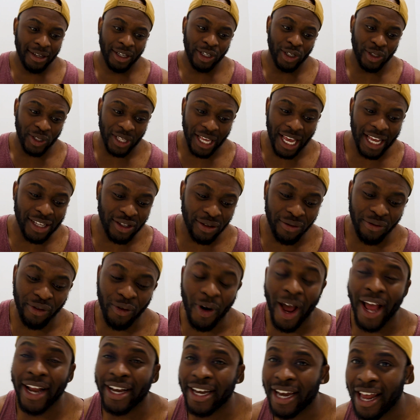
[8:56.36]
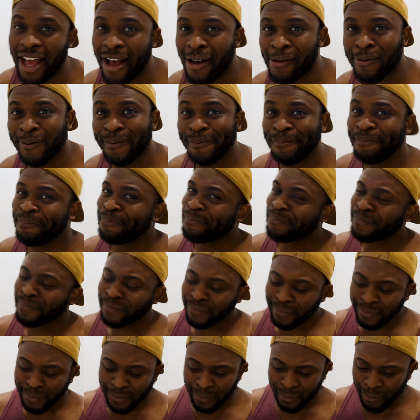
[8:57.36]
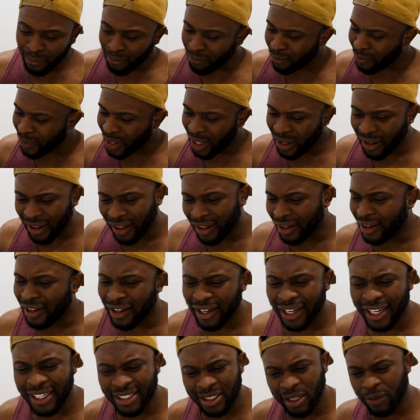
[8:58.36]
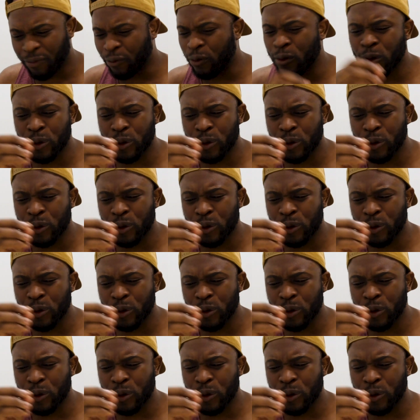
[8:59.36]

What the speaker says: Because as of right now, except